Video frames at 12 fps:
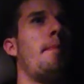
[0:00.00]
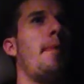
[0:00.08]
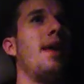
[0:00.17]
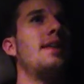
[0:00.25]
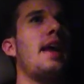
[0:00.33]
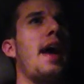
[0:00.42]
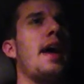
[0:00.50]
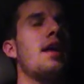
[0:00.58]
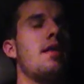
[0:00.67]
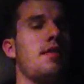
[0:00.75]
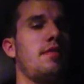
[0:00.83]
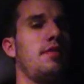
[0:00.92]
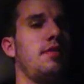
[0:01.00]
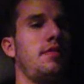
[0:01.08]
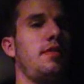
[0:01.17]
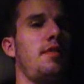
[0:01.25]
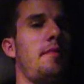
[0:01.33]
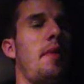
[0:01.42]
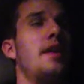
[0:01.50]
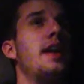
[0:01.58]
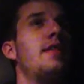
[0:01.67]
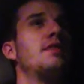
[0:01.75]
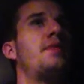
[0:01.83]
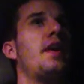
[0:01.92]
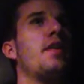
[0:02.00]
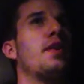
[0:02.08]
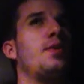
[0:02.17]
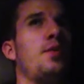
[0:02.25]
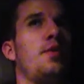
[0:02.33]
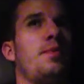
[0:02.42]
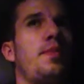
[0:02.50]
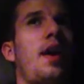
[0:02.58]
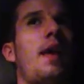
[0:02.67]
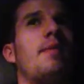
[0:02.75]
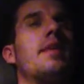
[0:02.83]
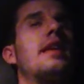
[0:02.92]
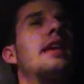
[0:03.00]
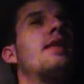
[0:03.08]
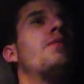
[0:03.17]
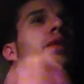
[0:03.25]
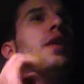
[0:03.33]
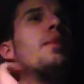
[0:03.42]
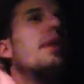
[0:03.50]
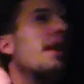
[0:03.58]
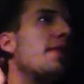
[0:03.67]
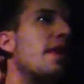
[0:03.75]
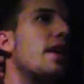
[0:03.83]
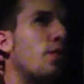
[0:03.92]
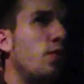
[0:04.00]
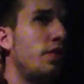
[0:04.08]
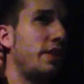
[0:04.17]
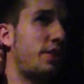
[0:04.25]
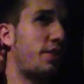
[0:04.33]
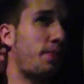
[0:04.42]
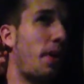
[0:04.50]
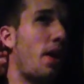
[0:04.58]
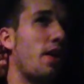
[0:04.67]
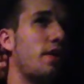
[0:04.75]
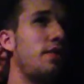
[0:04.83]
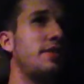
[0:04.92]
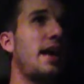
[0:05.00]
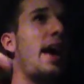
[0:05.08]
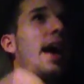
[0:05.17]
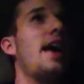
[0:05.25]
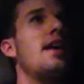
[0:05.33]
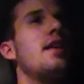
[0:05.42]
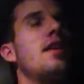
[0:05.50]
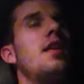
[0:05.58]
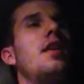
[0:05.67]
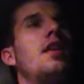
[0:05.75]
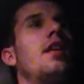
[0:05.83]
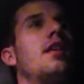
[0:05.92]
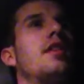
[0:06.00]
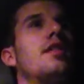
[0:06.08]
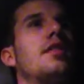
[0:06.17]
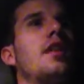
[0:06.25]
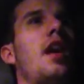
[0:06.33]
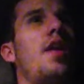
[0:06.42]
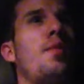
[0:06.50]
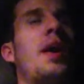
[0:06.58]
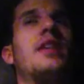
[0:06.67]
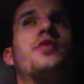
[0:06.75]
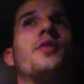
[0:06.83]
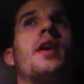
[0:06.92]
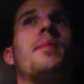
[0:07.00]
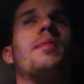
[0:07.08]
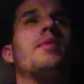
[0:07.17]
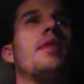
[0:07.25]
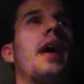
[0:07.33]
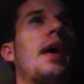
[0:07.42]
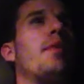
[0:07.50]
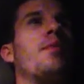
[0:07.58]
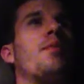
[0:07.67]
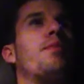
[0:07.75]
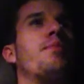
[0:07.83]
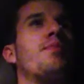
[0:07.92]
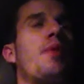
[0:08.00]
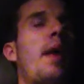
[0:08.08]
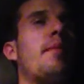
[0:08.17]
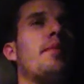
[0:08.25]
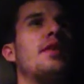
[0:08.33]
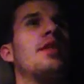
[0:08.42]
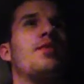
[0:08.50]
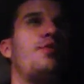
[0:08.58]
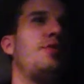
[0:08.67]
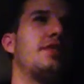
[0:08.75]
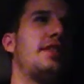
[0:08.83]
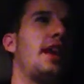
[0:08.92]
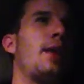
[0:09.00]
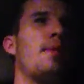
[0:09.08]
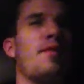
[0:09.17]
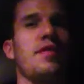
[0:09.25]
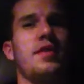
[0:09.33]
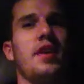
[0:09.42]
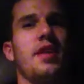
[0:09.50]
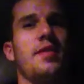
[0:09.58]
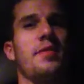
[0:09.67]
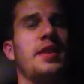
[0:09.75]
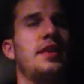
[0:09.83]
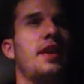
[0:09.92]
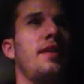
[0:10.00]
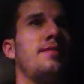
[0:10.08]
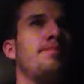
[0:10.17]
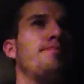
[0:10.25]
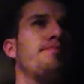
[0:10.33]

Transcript: Monday was very cool. Probably will be the coolest day of my trip, and probably the coolest thing I've ever done in retail.